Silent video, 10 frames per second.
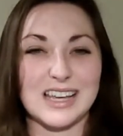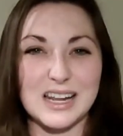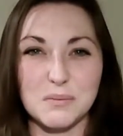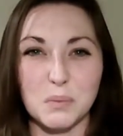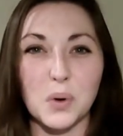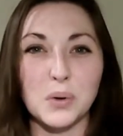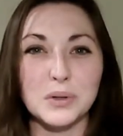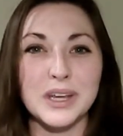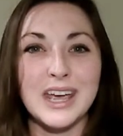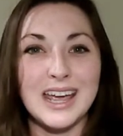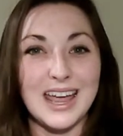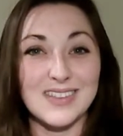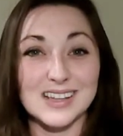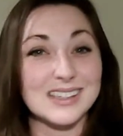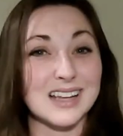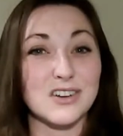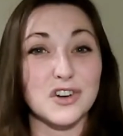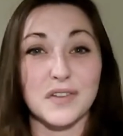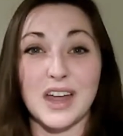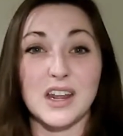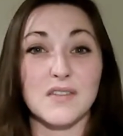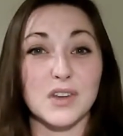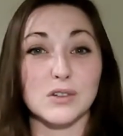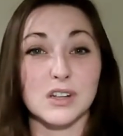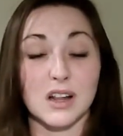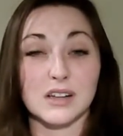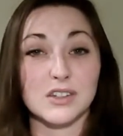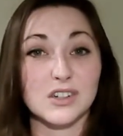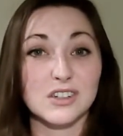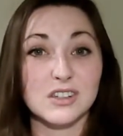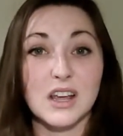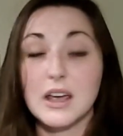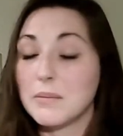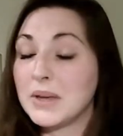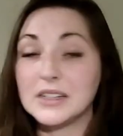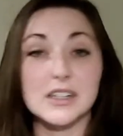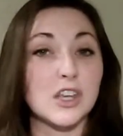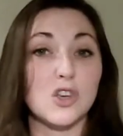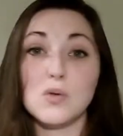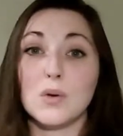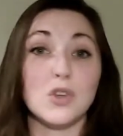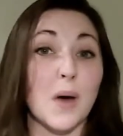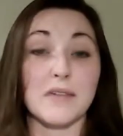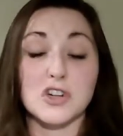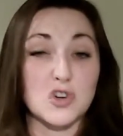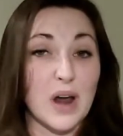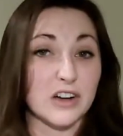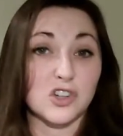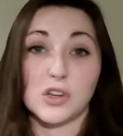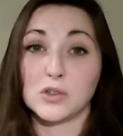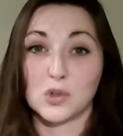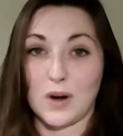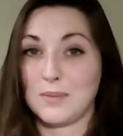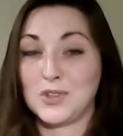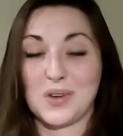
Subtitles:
Getting mold in the center of any of those clusters means that you have to trash those grapes.